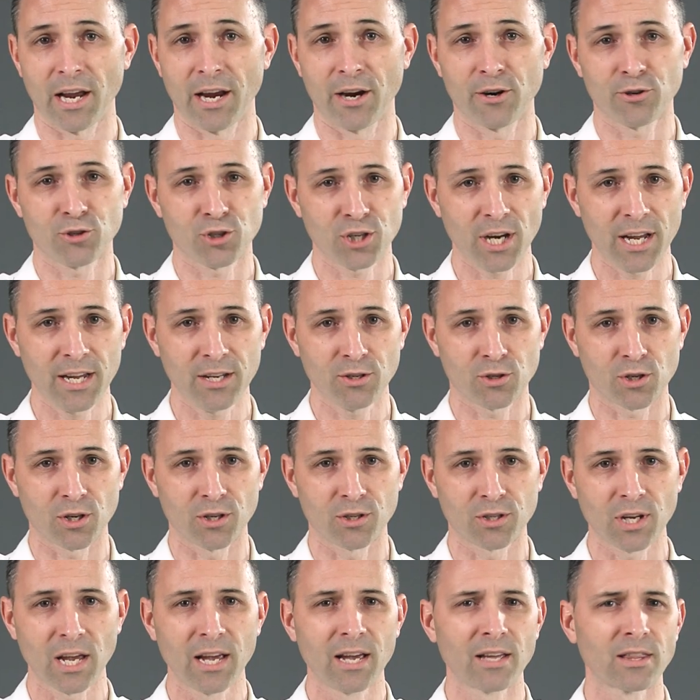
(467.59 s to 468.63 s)
air
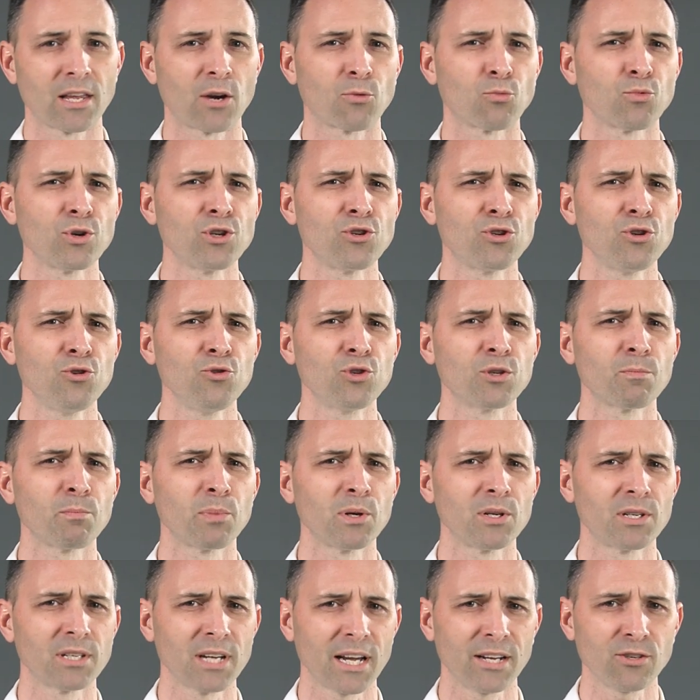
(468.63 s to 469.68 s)
changes that reduce
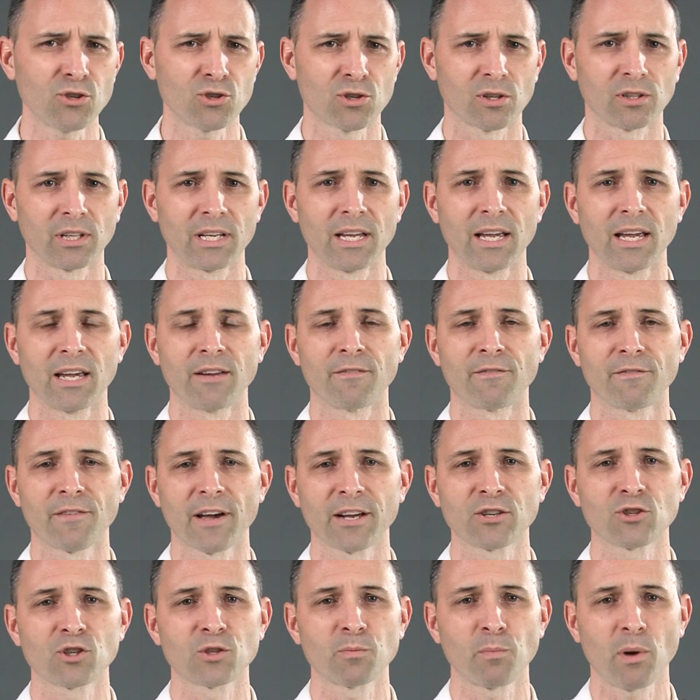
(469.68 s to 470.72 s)
potentially
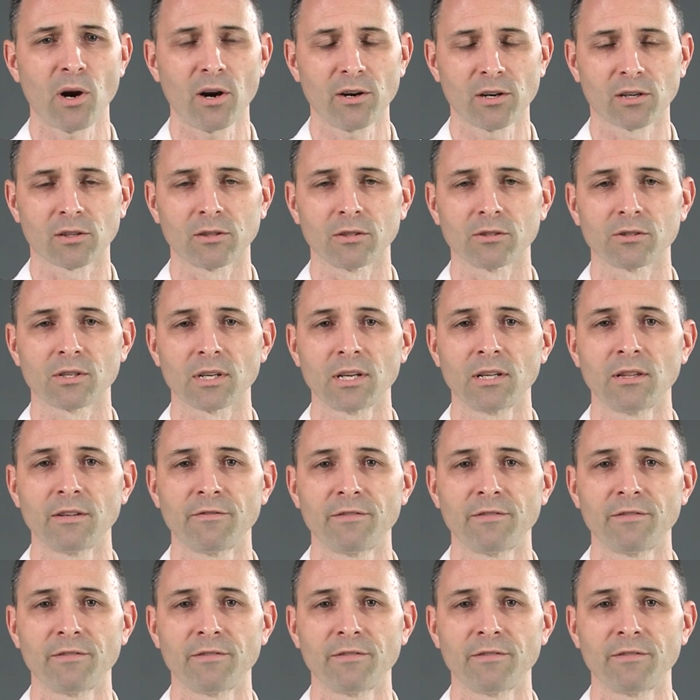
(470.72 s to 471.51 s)
infectious particles in the